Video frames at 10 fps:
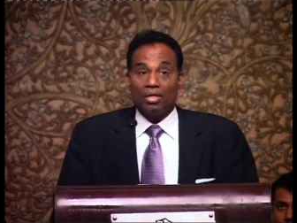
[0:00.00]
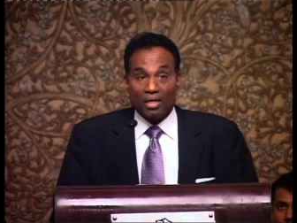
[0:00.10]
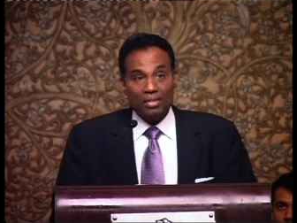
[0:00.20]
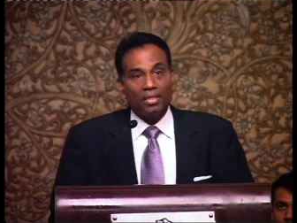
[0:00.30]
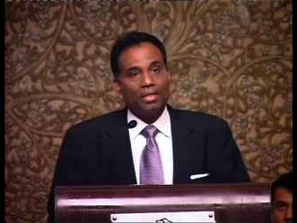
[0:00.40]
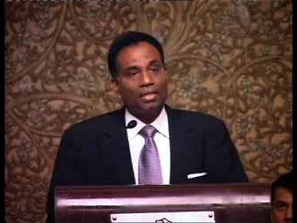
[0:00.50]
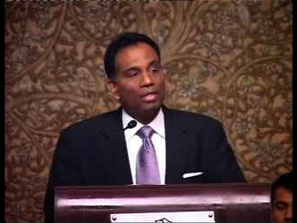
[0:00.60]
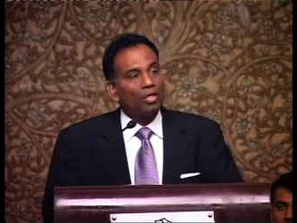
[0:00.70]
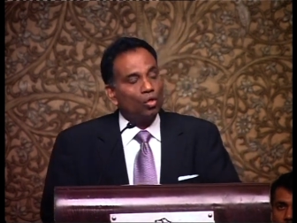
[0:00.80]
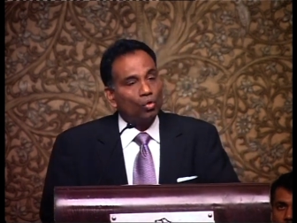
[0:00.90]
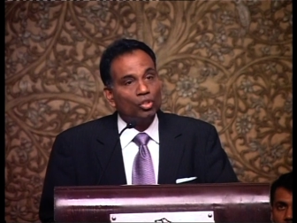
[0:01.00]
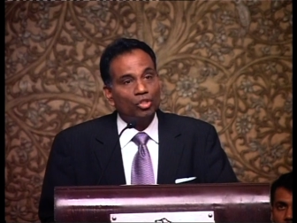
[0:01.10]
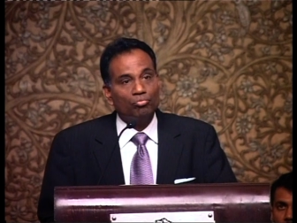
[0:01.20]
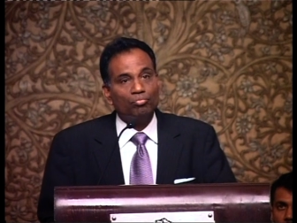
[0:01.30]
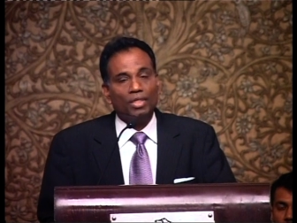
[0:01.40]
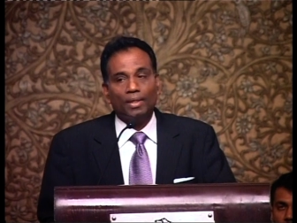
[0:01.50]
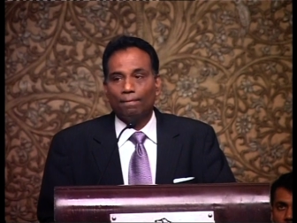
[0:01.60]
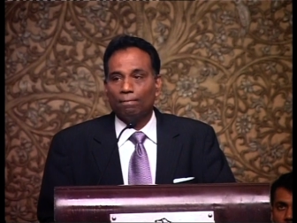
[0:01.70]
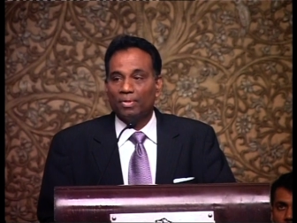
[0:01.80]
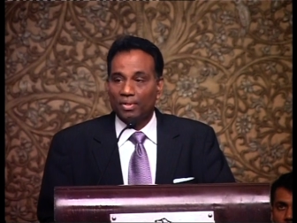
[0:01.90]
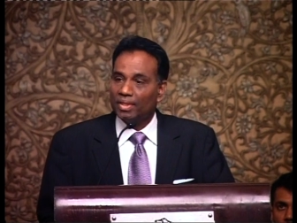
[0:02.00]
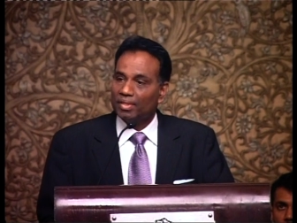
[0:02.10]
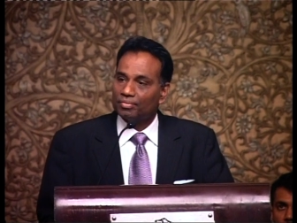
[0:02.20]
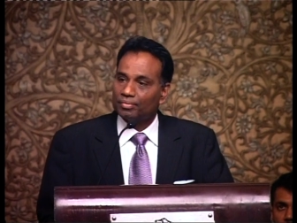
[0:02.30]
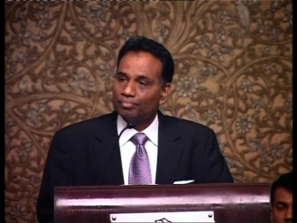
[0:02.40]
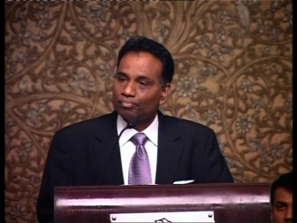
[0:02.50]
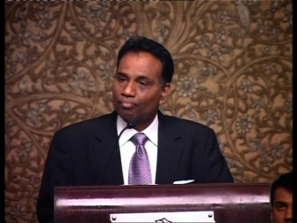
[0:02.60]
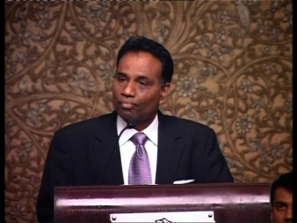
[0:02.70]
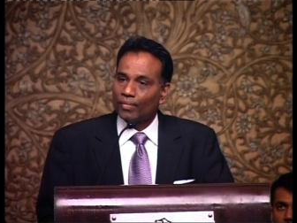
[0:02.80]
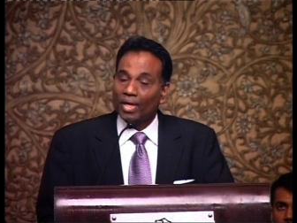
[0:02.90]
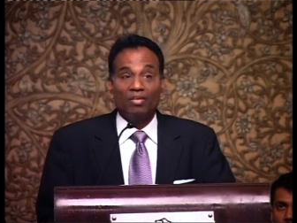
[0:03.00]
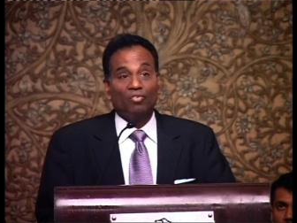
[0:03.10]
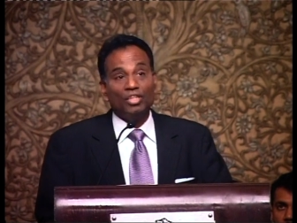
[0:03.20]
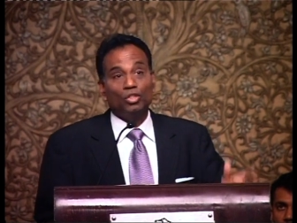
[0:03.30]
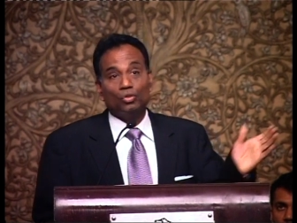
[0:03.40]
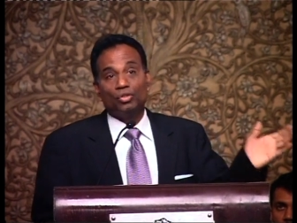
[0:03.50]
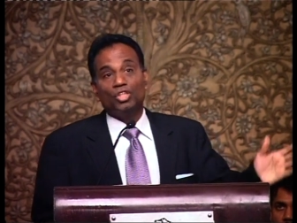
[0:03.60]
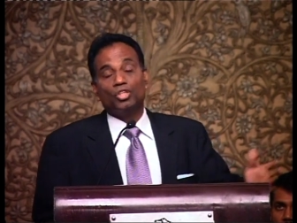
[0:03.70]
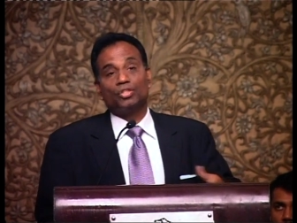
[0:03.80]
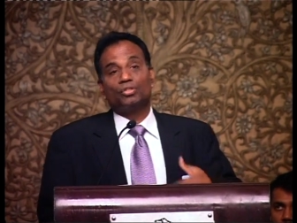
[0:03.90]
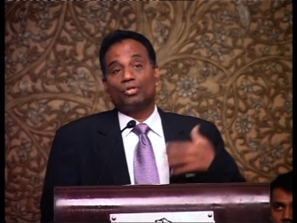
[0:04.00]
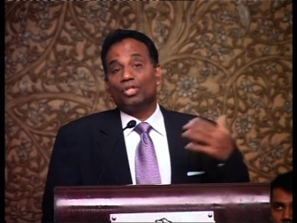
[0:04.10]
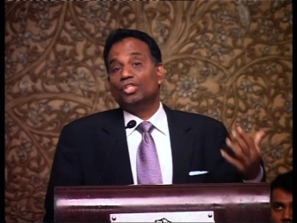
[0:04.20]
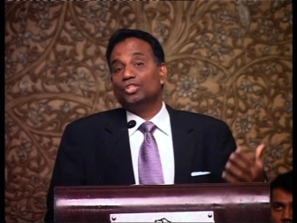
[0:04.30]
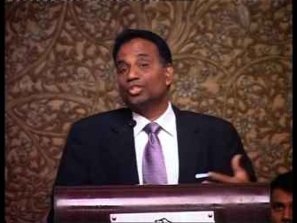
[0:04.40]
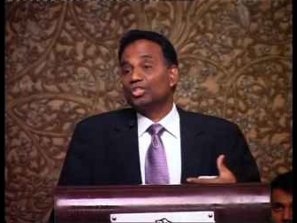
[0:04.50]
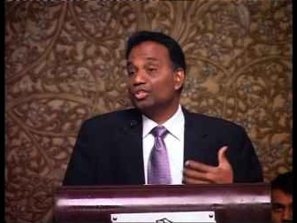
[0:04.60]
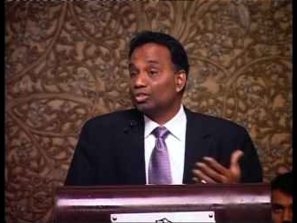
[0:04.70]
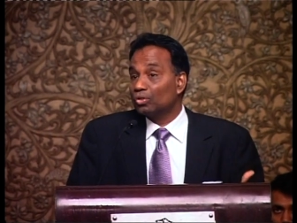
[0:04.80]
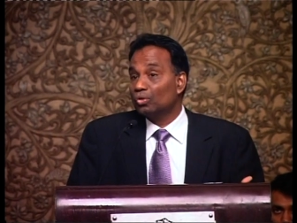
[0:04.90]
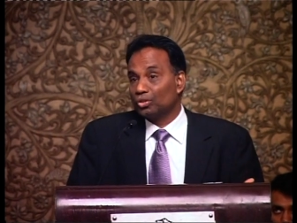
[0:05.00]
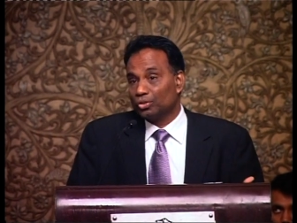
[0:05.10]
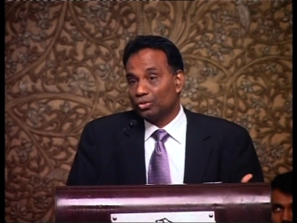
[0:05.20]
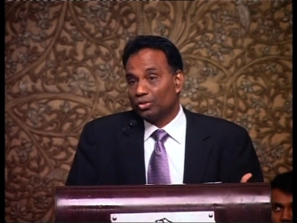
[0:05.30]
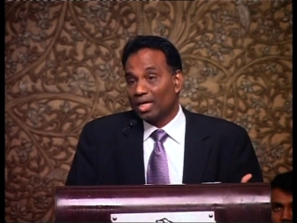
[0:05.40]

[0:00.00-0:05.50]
nothing could give me relief I went to these religious discourses.